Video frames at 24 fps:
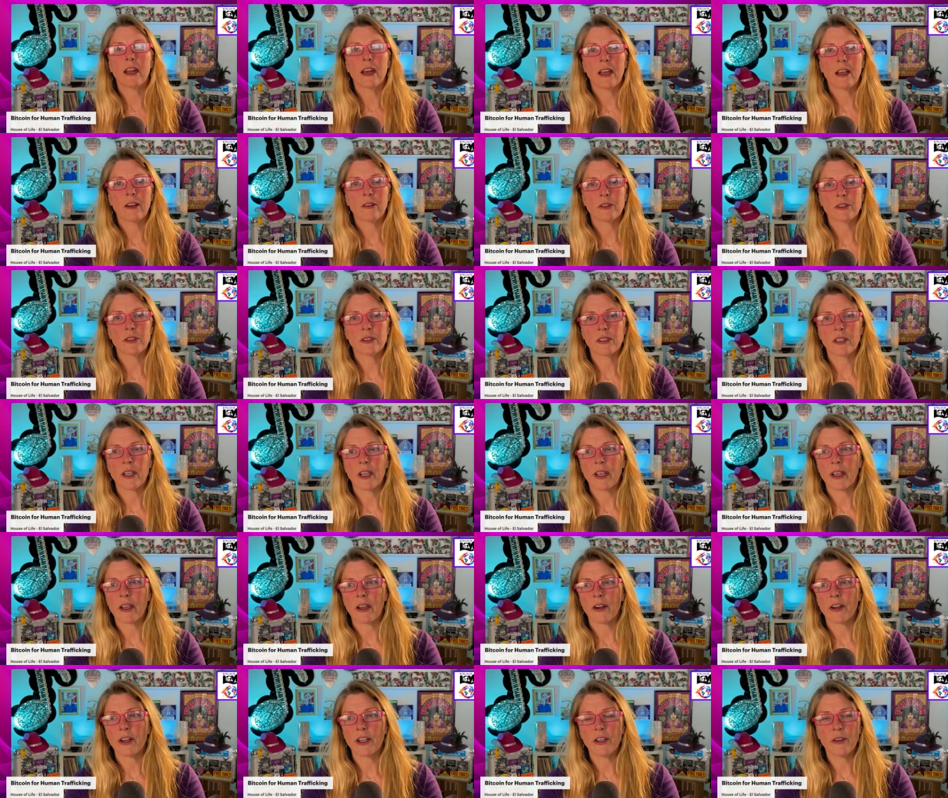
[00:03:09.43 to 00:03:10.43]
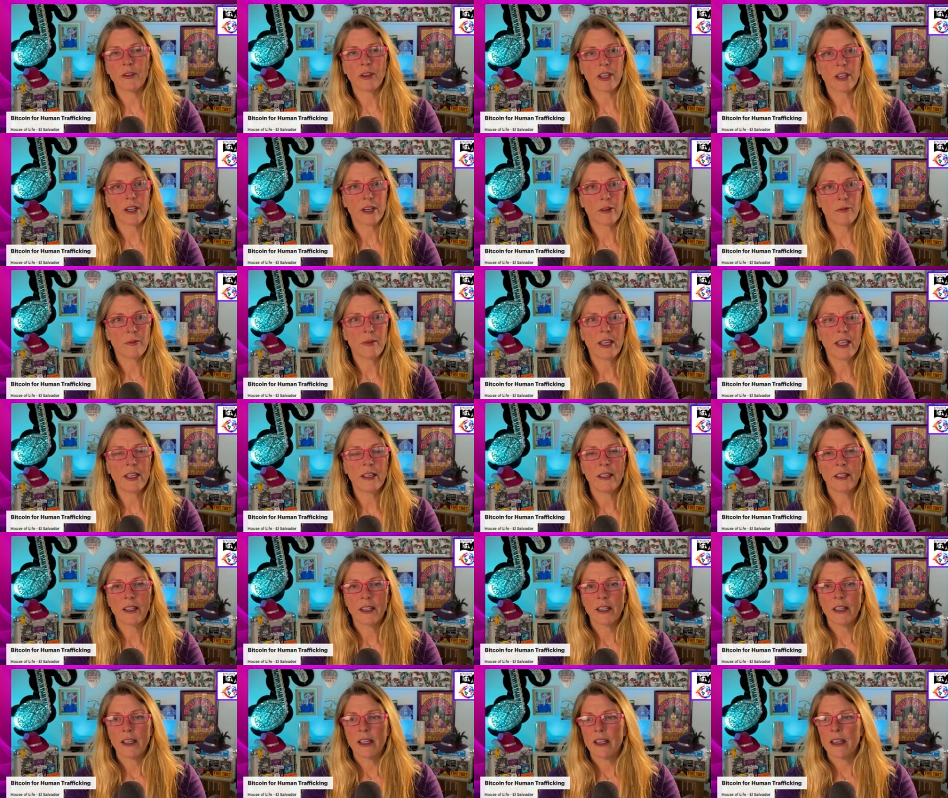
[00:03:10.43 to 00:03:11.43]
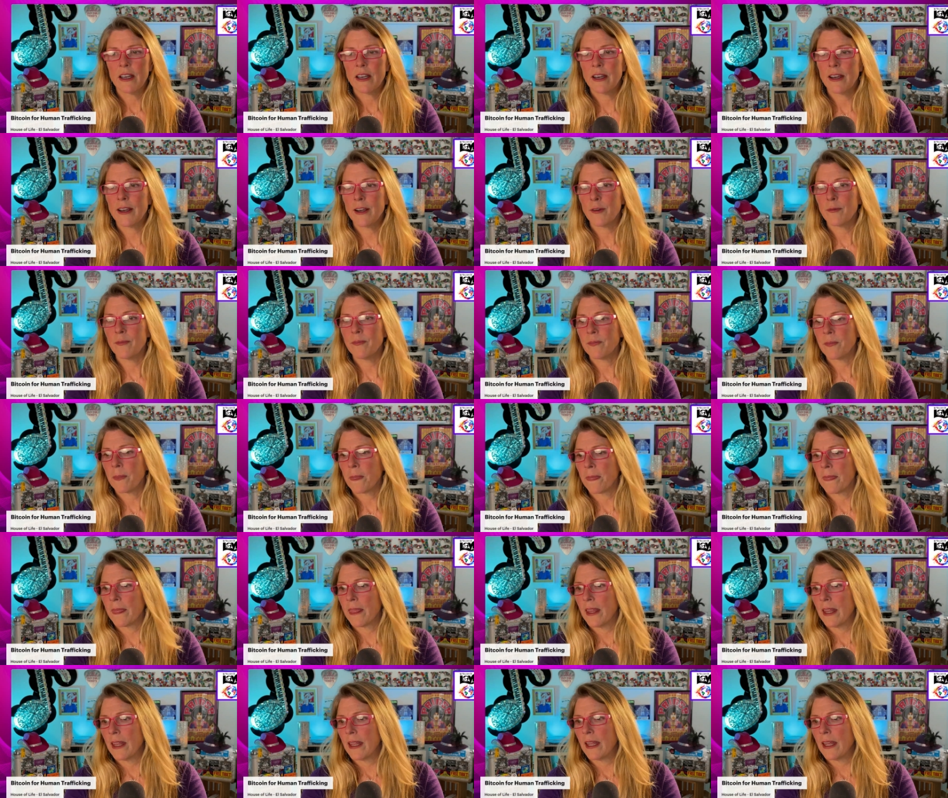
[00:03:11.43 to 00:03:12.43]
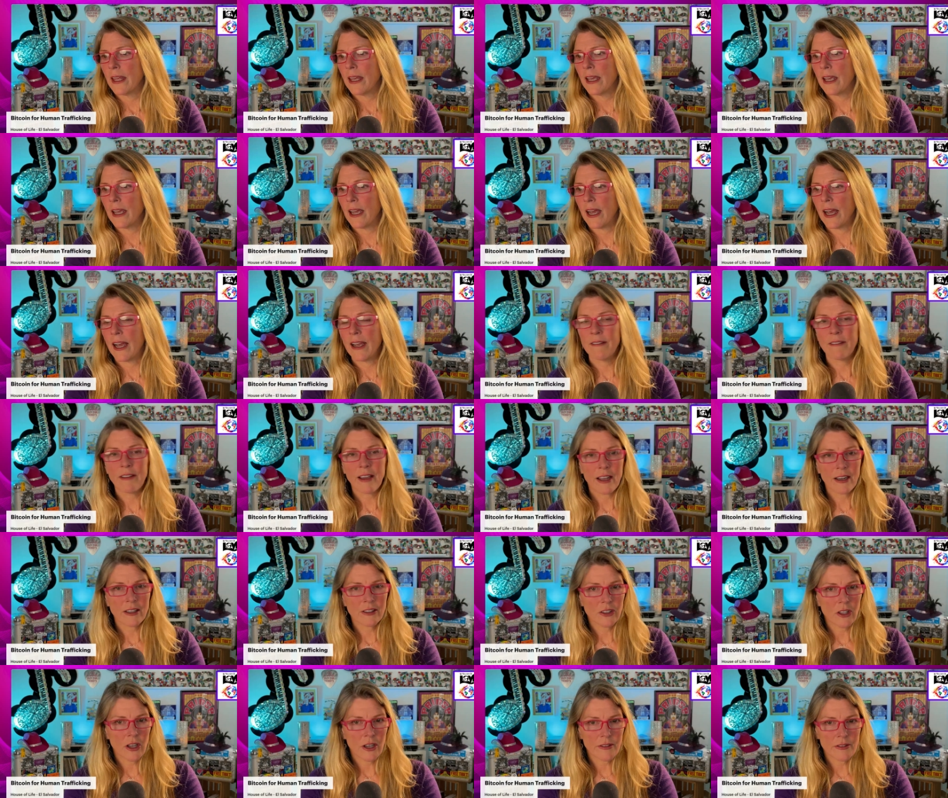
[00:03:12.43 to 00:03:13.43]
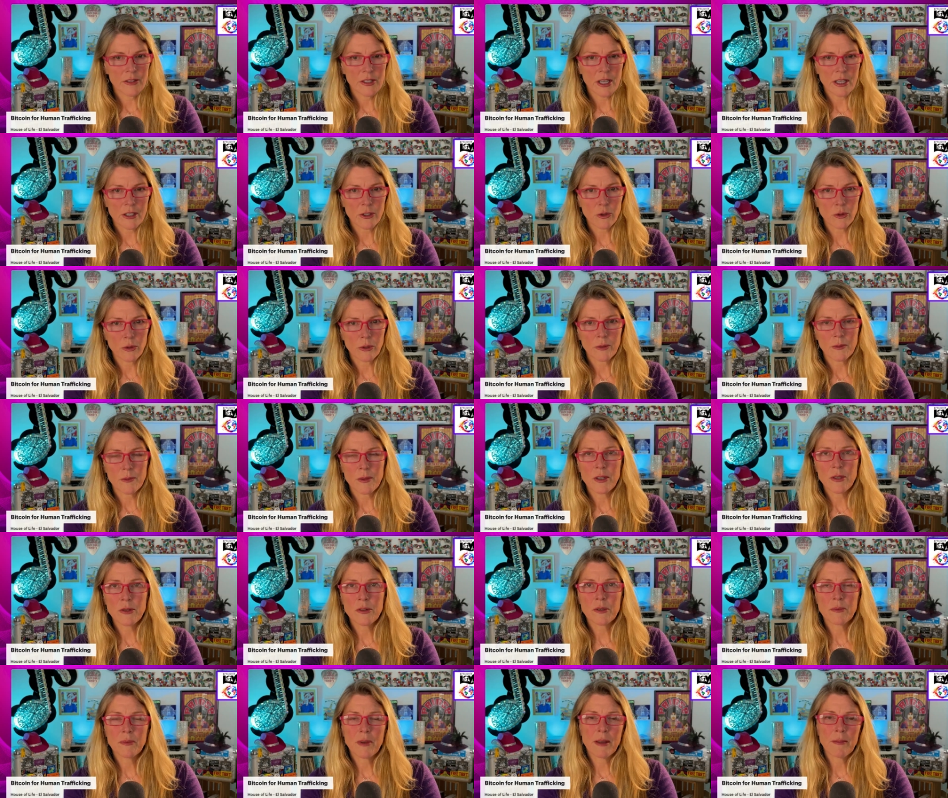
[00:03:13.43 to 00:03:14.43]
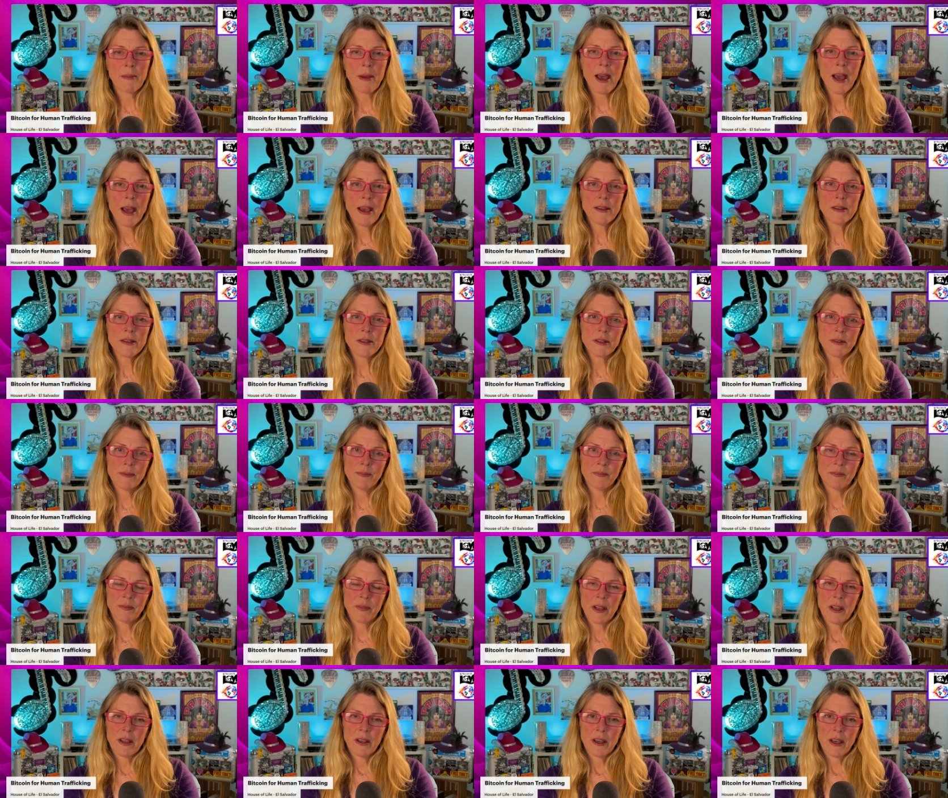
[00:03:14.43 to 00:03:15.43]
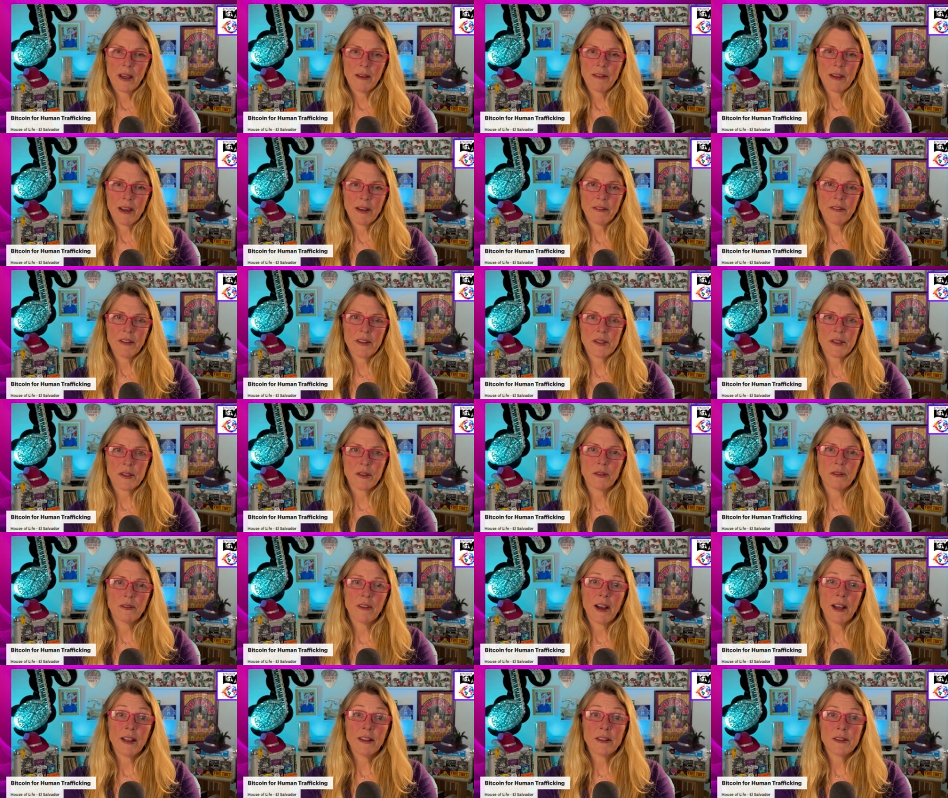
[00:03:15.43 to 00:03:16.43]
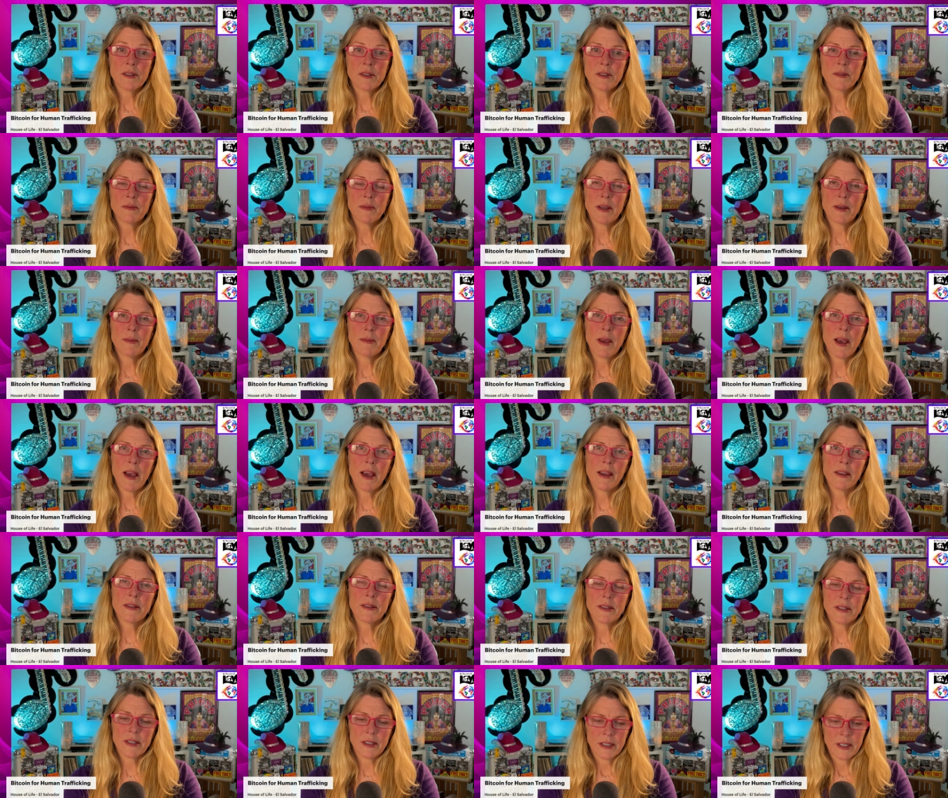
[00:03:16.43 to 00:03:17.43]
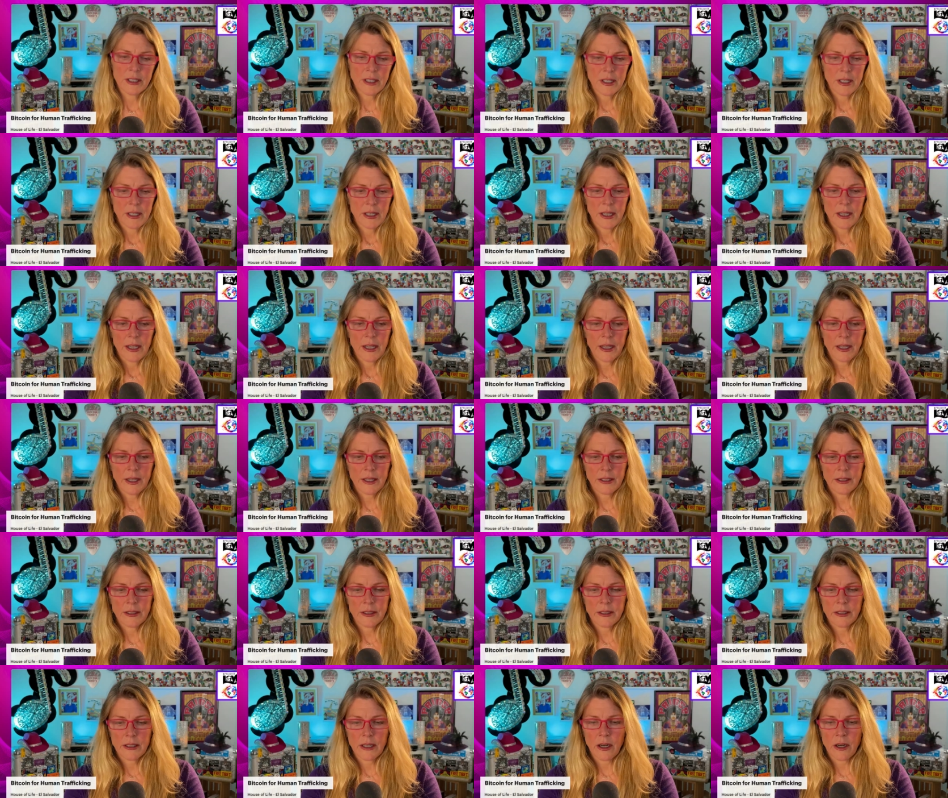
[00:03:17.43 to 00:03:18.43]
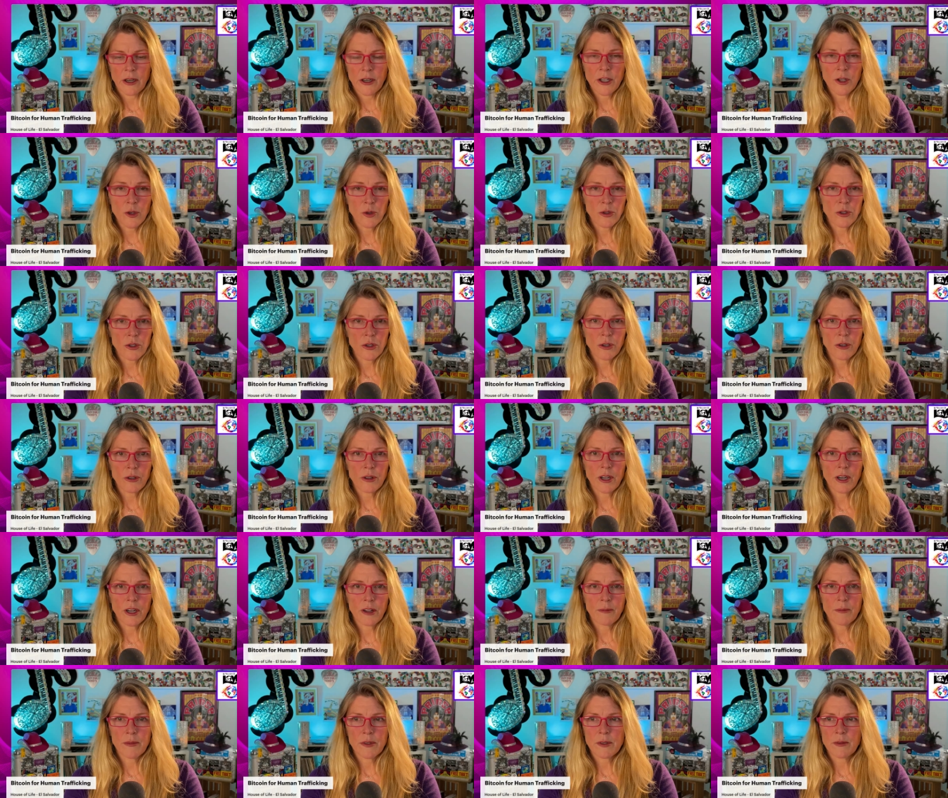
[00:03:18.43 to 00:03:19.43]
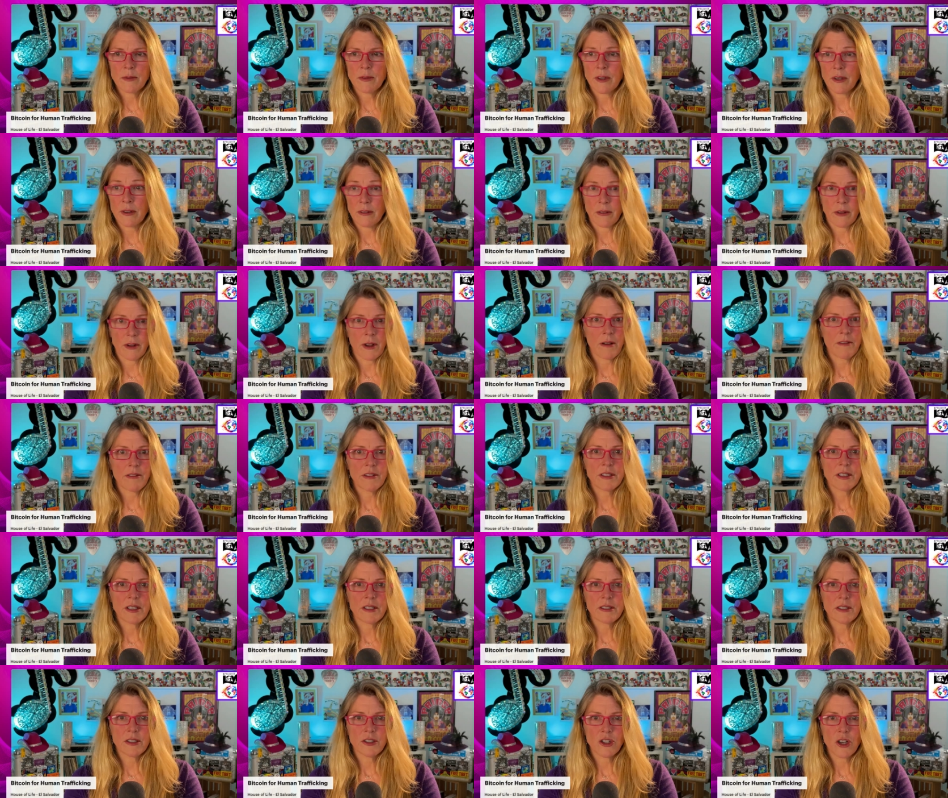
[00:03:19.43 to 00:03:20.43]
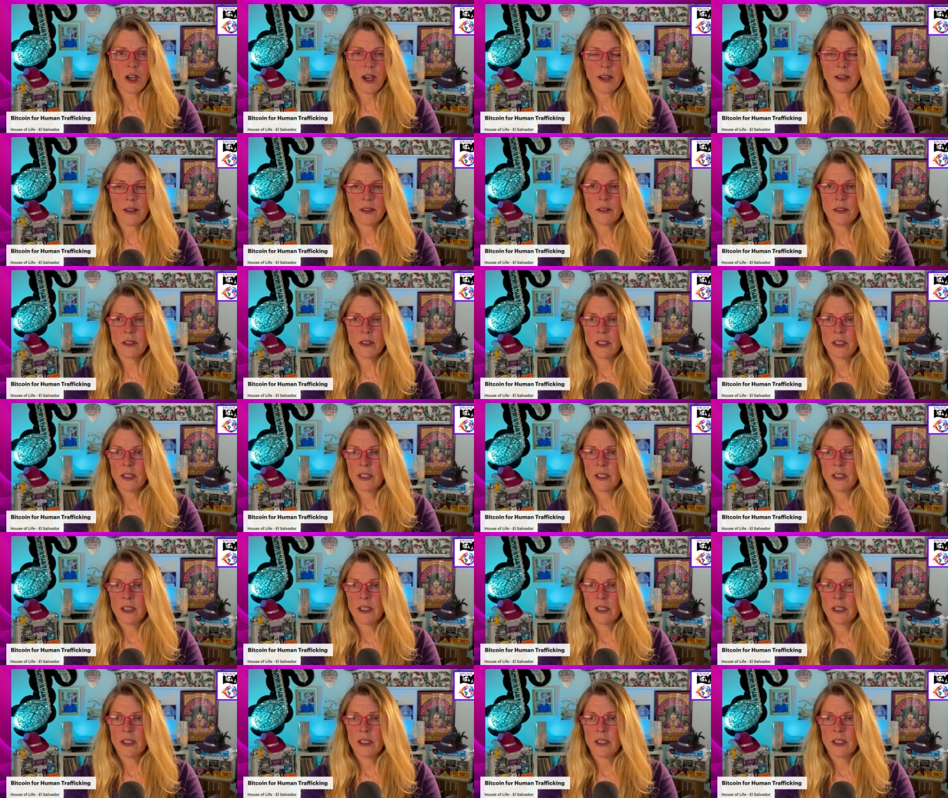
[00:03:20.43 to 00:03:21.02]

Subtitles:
I was like, are you kidding me? I've had a lot of sexual abuse in my past. I've had physical violence in my past. And are you sure that and obviously as a child,